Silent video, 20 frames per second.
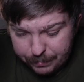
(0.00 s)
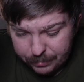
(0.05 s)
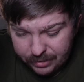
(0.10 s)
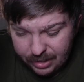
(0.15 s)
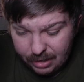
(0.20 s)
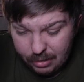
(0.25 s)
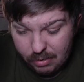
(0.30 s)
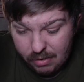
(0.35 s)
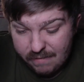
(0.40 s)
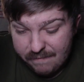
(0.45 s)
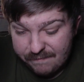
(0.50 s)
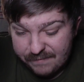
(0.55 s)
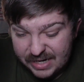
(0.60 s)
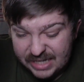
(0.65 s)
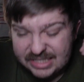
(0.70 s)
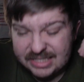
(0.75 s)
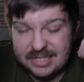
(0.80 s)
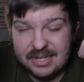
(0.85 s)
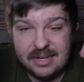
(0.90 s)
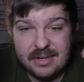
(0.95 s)
that are
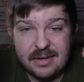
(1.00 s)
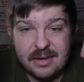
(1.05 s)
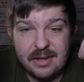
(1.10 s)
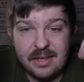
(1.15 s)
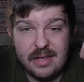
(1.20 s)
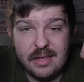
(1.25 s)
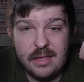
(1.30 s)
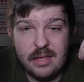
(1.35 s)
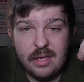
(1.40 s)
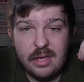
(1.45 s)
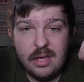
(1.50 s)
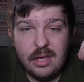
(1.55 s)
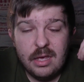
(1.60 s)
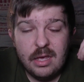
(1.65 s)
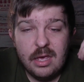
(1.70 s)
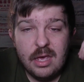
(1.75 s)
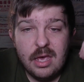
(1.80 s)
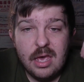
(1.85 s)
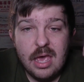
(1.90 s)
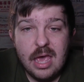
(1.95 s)
invested in it
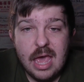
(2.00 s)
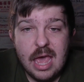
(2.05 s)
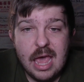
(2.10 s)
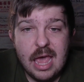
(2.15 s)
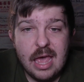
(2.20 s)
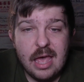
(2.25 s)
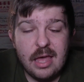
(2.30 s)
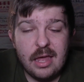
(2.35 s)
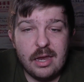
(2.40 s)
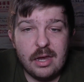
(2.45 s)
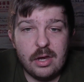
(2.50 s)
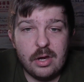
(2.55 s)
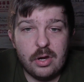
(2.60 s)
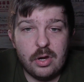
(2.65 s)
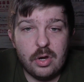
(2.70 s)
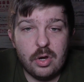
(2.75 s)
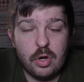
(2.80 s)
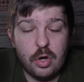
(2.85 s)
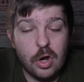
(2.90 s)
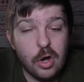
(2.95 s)
and
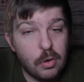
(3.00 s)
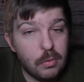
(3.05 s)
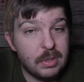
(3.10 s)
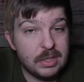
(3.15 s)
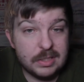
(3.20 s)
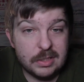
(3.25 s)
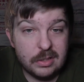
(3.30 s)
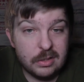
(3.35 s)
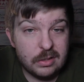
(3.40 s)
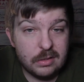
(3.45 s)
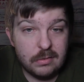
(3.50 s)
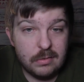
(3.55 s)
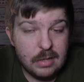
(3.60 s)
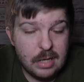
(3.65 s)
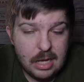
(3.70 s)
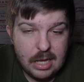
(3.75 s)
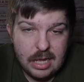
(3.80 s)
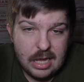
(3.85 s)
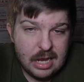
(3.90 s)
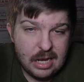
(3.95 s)
know what's
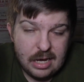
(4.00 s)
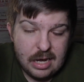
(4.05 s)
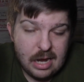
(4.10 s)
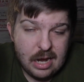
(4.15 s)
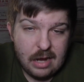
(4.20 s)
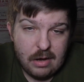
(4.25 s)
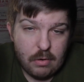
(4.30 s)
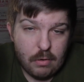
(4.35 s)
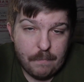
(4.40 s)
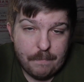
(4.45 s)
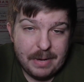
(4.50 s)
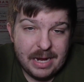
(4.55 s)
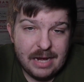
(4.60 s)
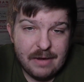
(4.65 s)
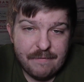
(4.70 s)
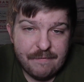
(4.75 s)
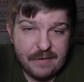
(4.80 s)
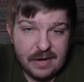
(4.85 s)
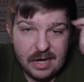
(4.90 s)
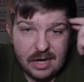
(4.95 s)
and, and are
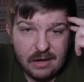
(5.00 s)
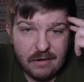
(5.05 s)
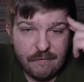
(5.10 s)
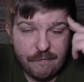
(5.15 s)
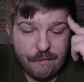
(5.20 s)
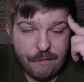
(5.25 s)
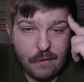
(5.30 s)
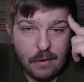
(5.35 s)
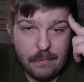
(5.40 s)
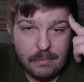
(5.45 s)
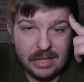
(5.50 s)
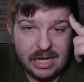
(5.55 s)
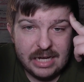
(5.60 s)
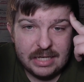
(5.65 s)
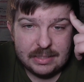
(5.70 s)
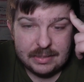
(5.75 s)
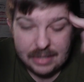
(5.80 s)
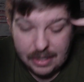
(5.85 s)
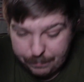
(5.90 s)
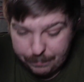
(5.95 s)
benefiting from Lance
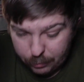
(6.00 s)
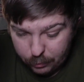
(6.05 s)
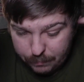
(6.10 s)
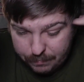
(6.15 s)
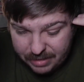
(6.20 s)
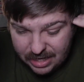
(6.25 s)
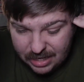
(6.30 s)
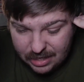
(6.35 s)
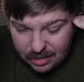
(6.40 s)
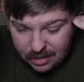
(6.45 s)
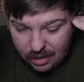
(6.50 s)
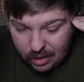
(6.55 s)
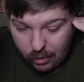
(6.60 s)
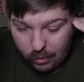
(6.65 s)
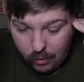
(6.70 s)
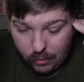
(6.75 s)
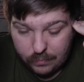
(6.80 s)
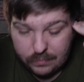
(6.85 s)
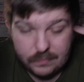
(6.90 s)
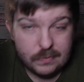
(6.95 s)
Leipold being here,
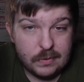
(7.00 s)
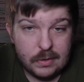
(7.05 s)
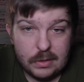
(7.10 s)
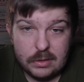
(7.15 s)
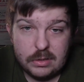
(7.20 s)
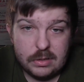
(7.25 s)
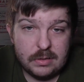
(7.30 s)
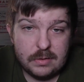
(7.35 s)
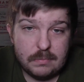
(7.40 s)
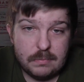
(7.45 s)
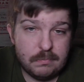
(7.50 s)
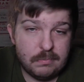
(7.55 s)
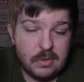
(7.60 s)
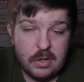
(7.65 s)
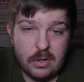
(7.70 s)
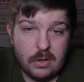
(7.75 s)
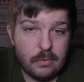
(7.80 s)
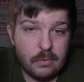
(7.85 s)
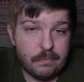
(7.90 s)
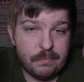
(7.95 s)
such as, you
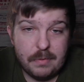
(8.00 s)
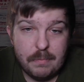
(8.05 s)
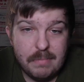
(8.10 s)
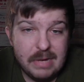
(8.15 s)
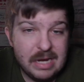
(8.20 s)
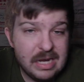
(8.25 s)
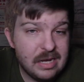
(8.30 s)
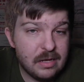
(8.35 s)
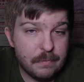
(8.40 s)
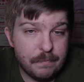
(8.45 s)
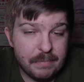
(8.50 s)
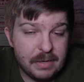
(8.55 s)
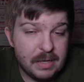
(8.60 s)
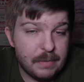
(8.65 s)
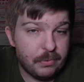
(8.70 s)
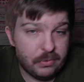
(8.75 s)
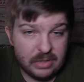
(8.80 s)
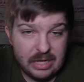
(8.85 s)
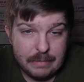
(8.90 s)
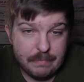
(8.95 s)
know, the media people
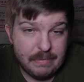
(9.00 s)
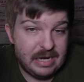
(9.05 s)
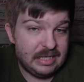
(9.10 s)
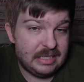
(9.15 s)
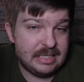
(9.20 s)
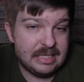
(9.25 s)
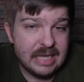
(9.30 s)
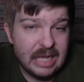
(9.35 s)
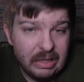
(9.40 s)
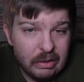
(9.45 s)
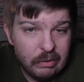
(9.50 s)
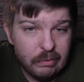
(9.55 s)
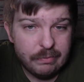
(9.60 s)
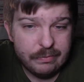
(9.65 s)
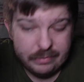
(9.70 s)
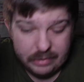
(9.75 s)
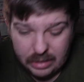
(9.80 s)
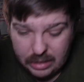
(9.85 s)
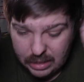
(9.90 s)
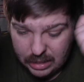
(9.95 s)
like myself